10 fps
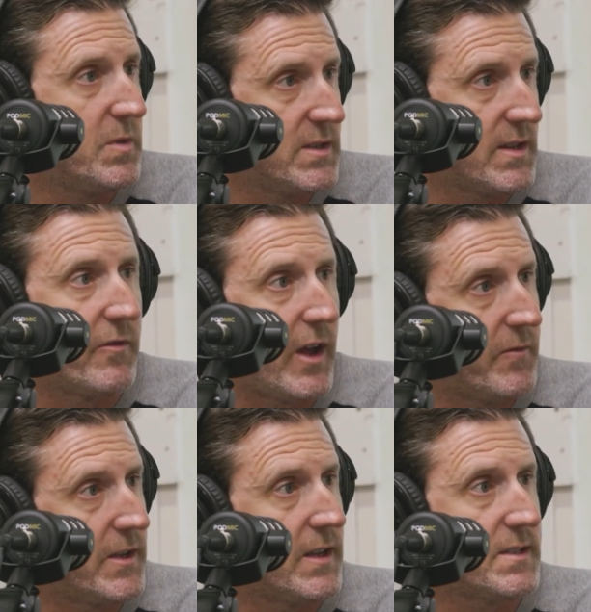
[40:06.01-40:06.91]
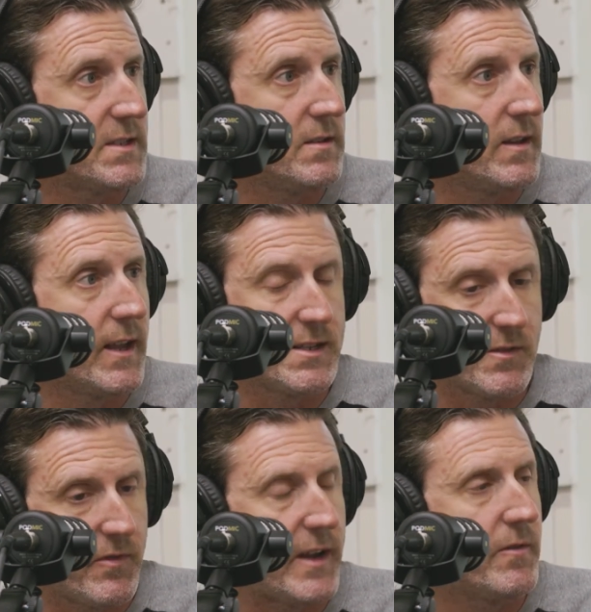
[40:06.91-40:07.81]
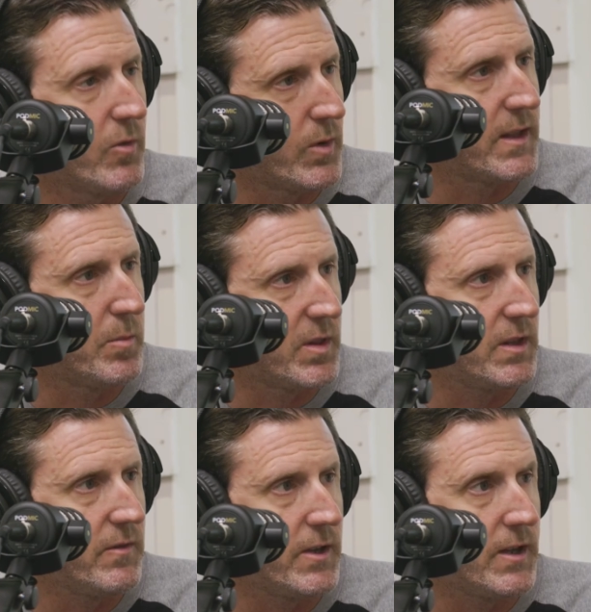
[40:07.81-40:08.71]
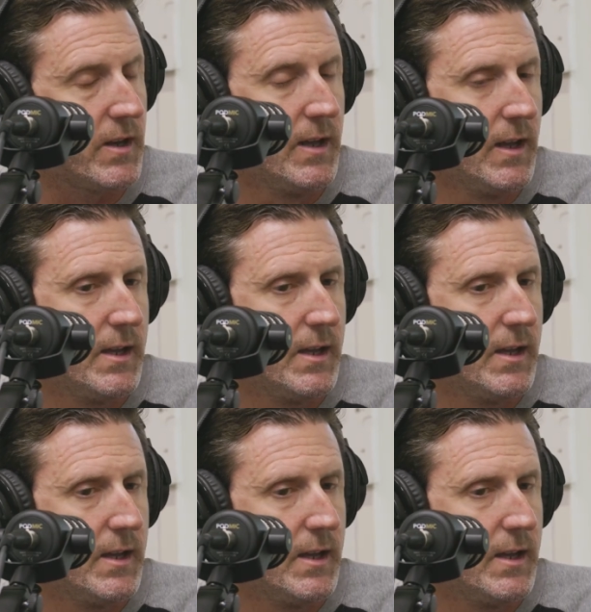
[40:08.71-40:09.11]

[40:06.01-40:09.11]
self-advocates and to fight for what they believe in.